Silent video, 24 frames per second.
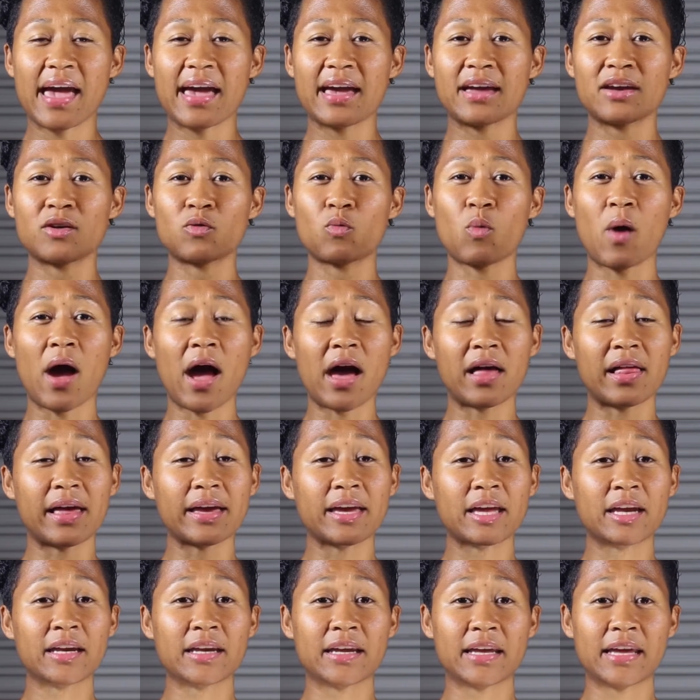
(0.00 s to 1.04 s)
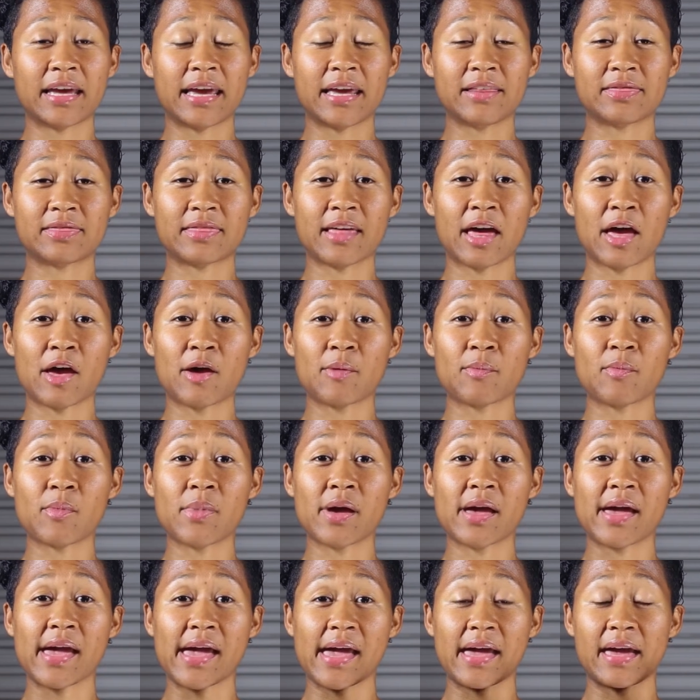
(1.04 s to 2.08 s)
And while I can eat
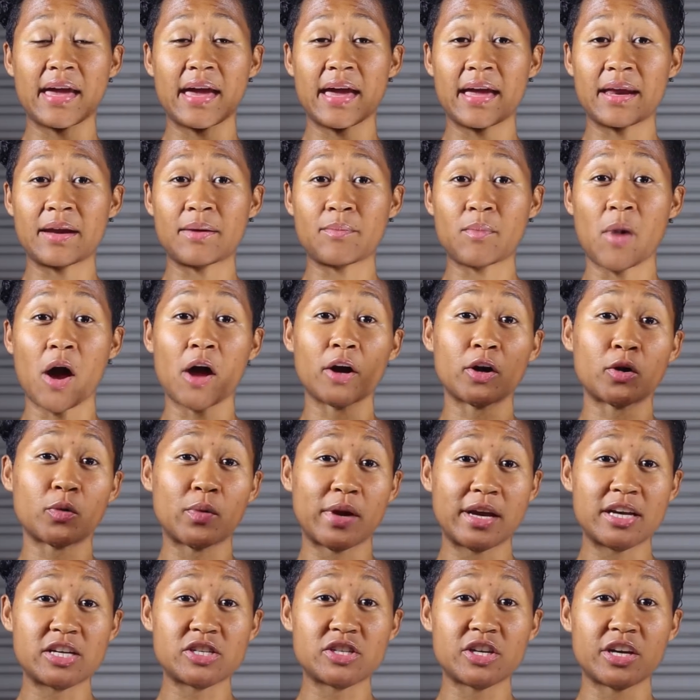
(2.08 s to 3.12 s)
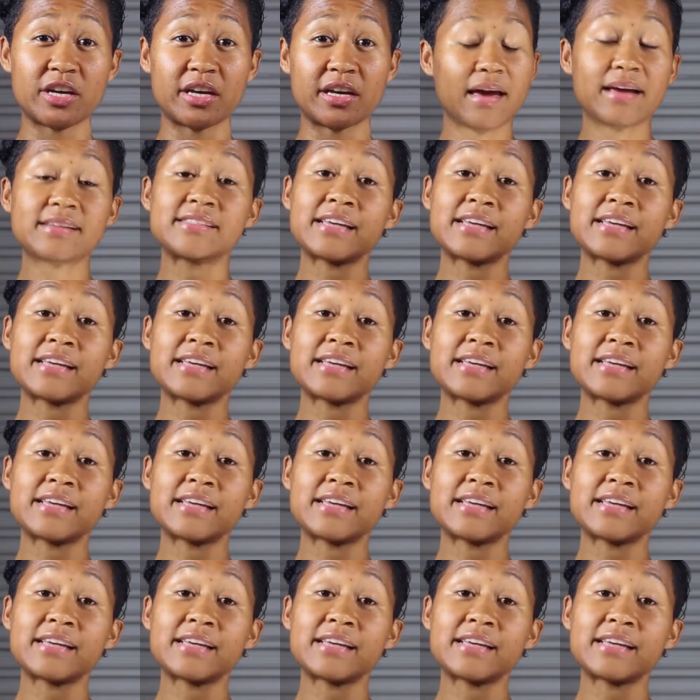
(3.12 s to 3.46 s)
them in moderation,